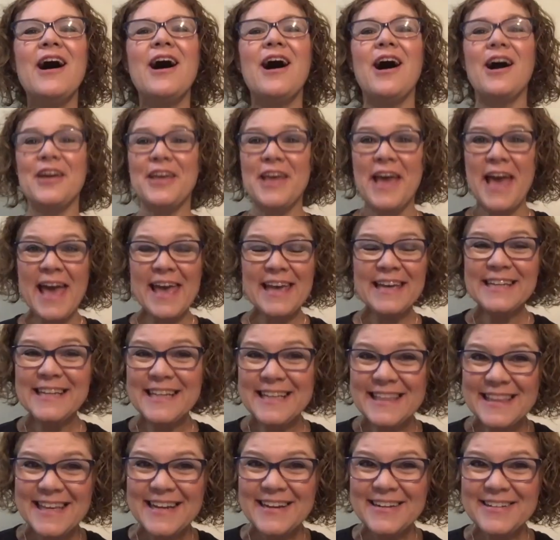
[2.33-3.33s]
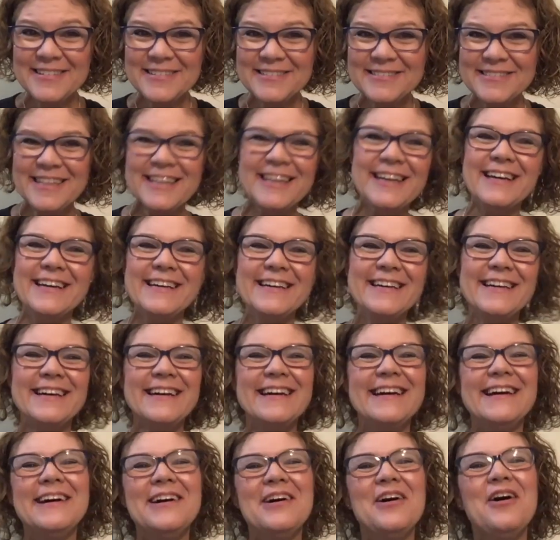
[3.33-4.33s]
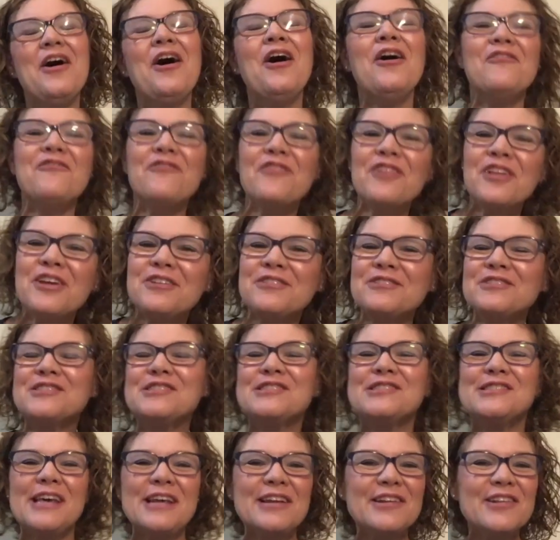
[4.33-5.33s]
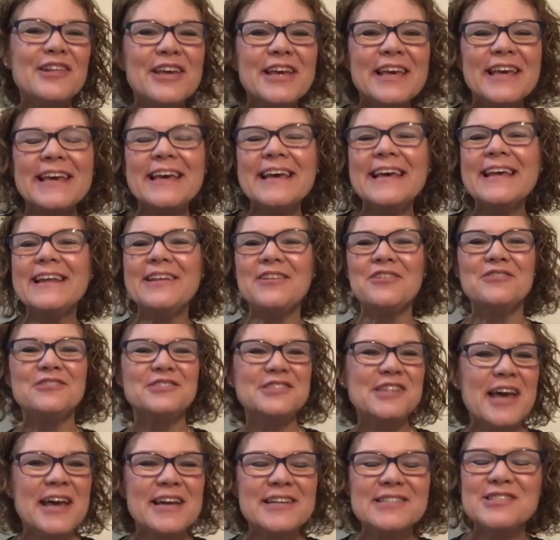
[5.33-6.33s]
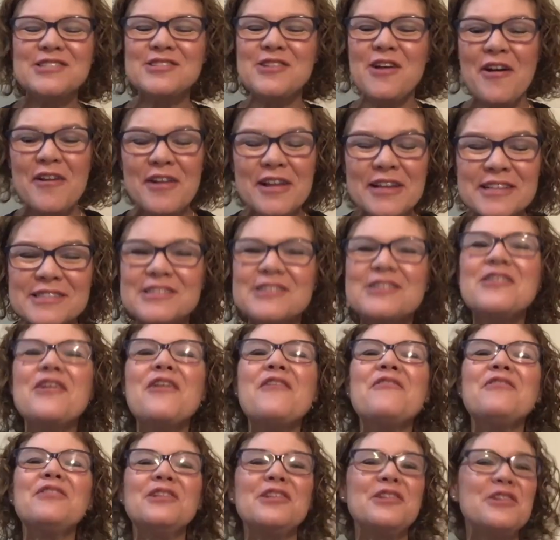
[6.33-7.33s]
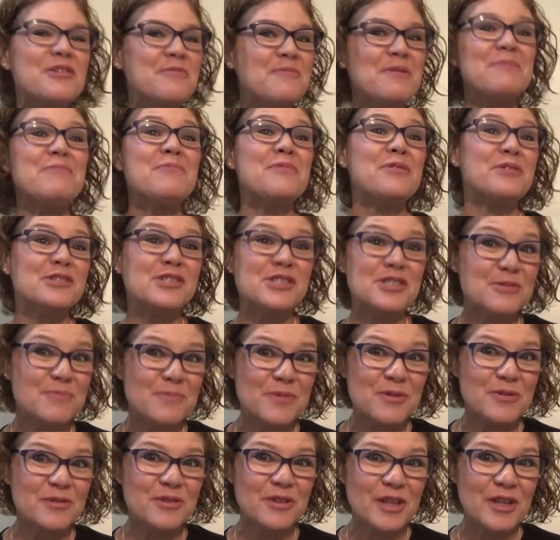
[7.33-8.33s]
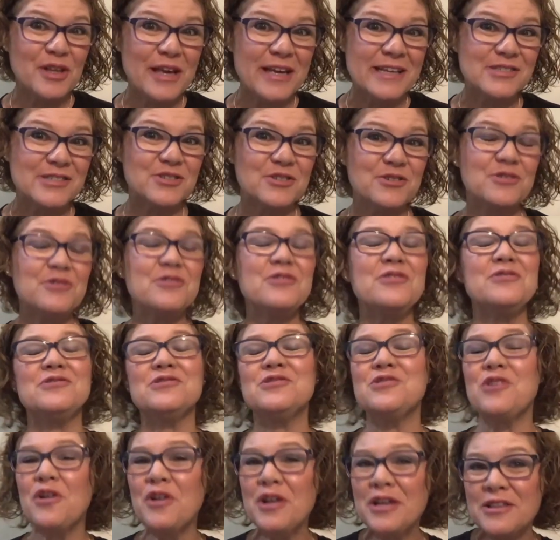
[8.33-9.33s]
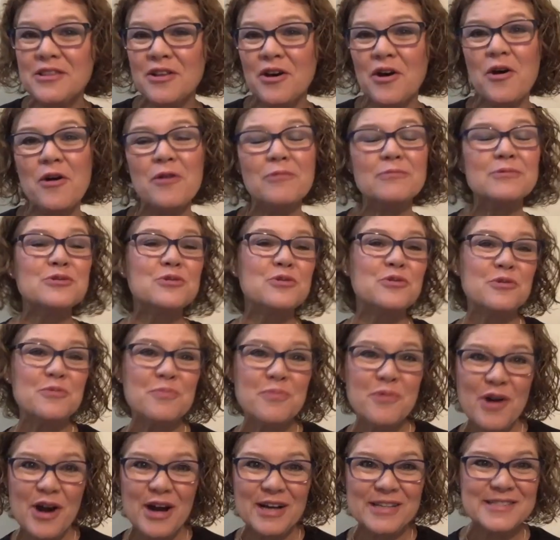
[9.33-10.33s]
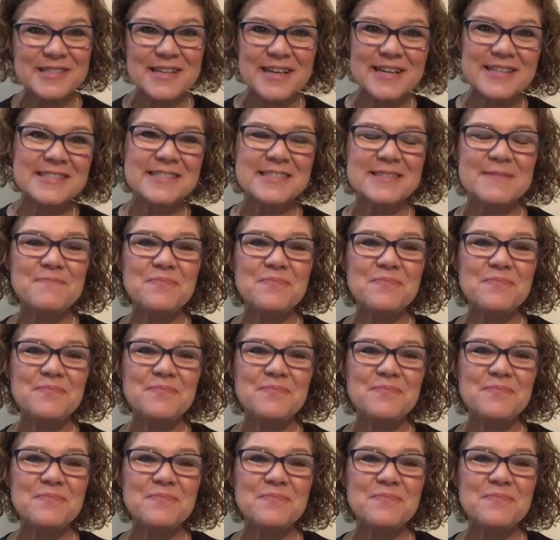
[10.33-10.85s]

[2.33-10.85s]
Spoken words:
Are you hanging in there? Hopefully you're settling in and your day is starting to go a little bit more smoothly as you're starting the homeschool process.